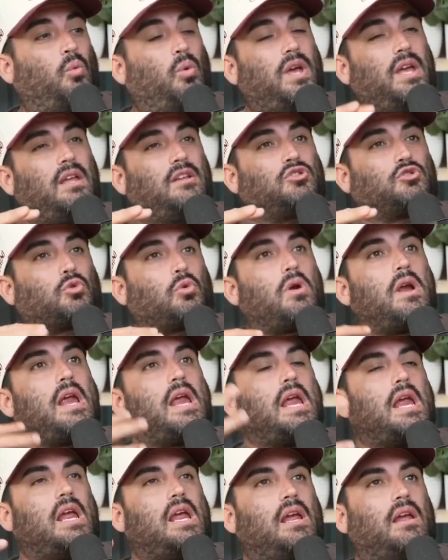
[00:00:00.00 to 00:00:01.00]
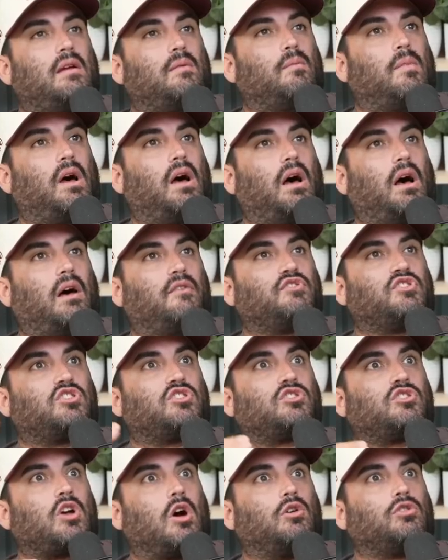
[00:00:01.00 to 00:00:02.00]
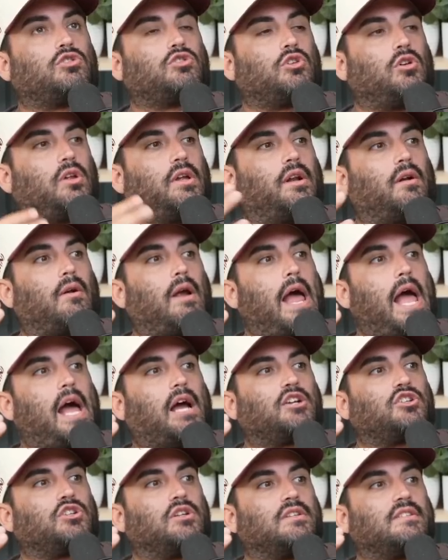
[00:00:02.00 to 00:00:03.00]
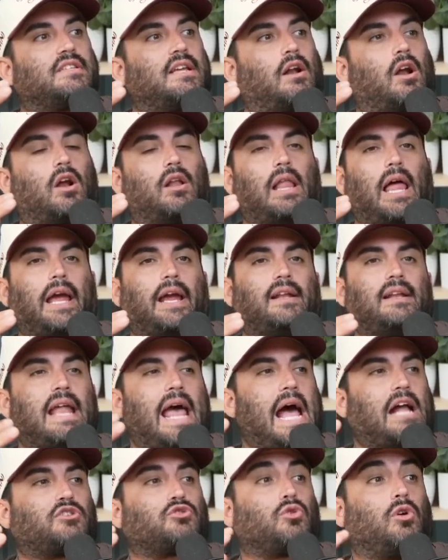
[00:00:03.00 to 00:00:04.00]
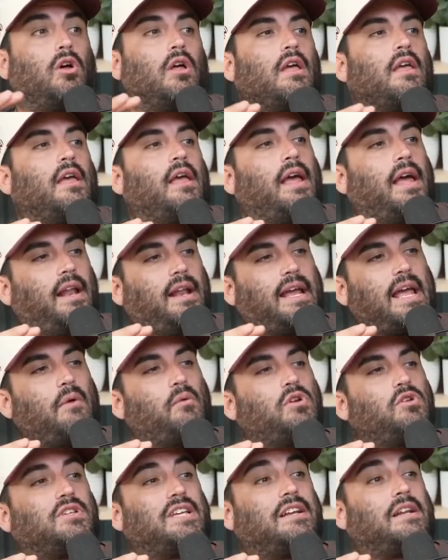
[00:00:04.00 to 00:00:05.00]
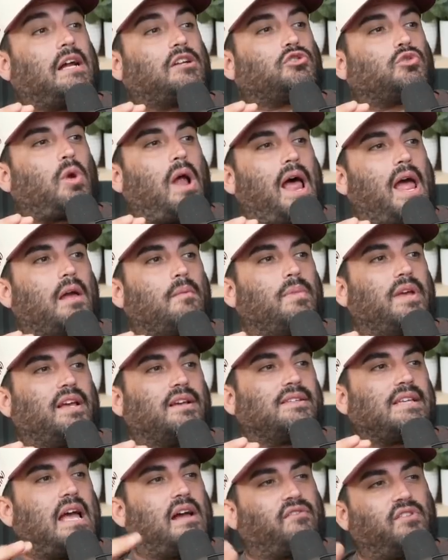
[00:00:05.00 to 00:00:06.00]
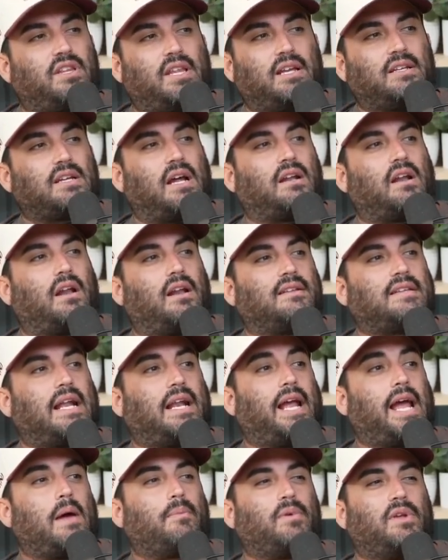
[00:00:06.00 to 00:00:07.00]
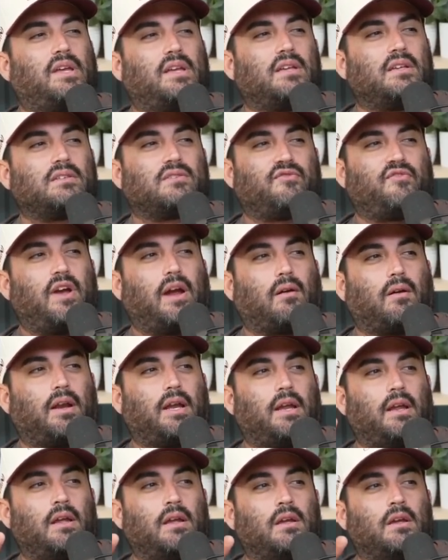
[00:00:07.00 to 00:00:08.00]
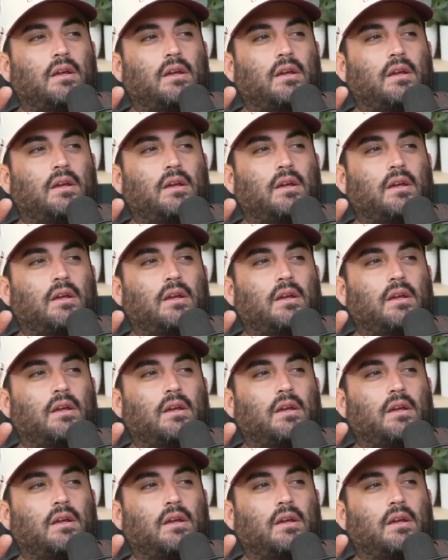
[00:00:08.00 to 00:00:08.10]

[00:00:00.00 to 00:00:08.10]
We dream of social interactions that are like natural. And again, when you say not trying, because everything done on a dating app is very